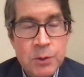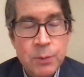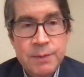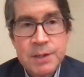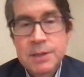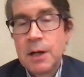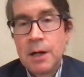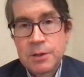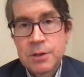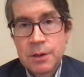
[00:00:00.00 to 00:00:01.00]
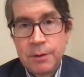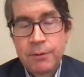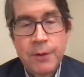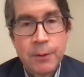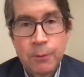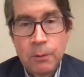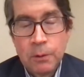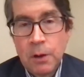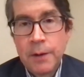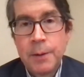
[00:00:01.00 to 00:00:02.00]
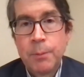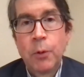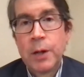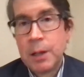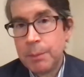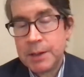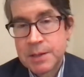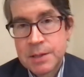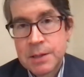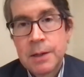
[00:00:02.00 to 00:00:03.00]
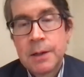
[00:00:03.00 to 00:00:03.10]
we discussed, federal law that prohibits